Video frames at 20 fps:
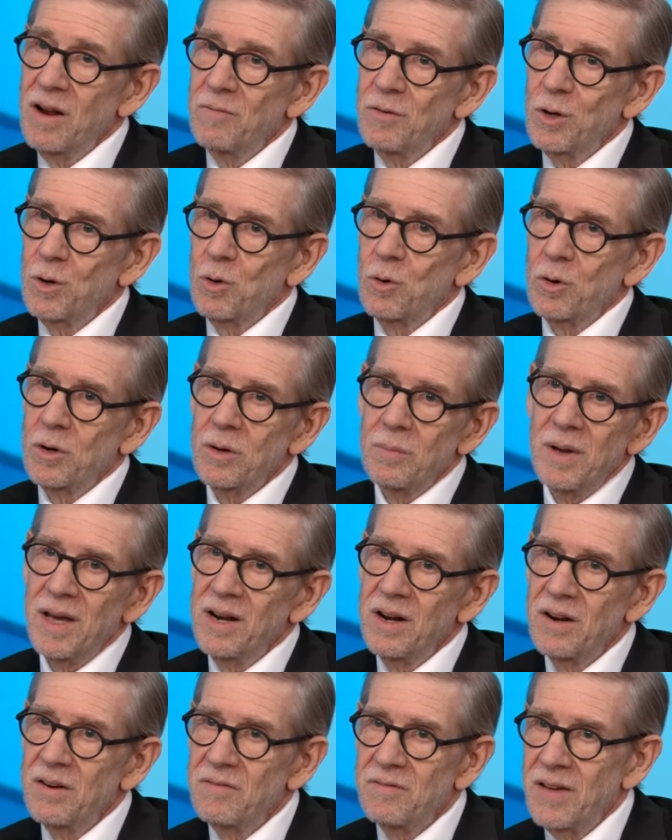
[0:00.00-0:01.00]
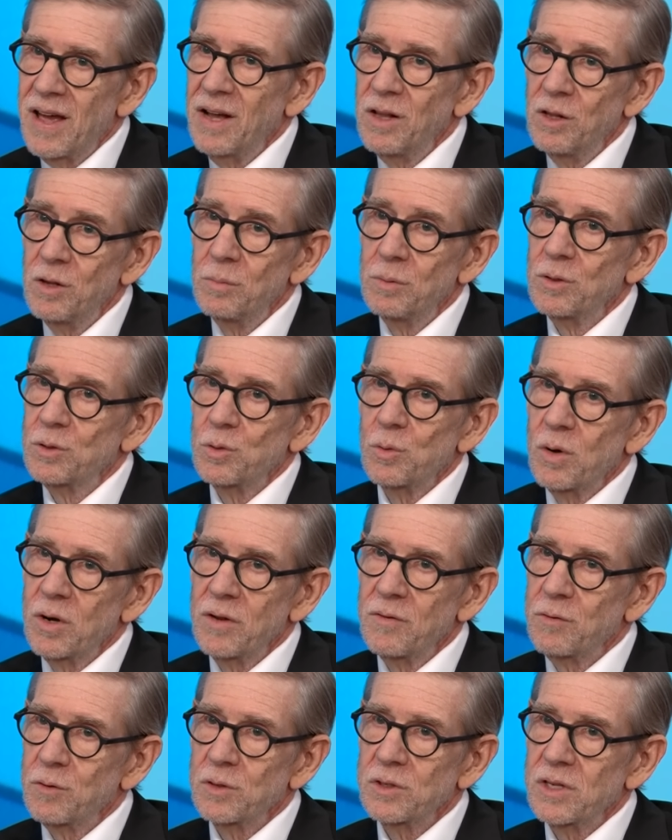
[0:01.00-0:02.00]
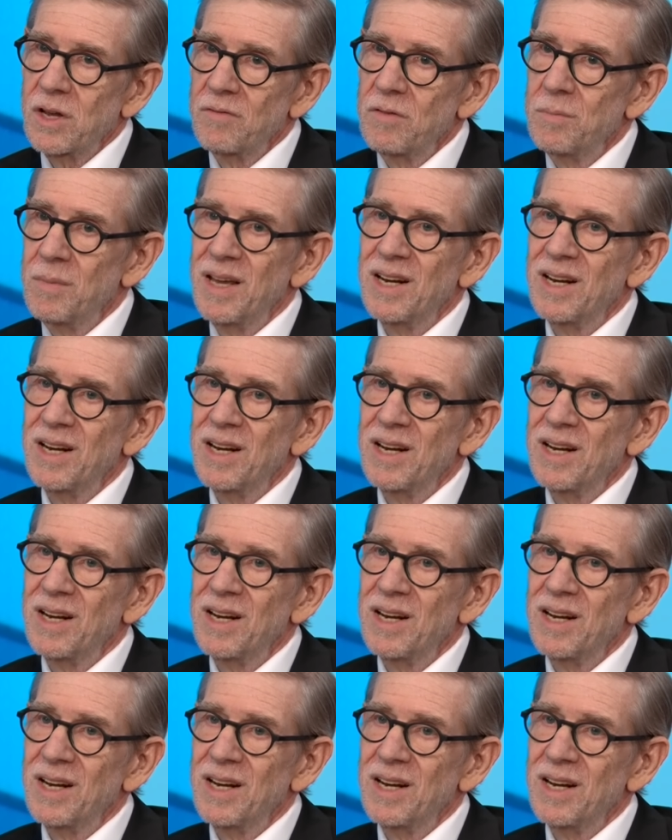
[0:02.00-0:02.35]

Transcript: every corner, made it available 24/7,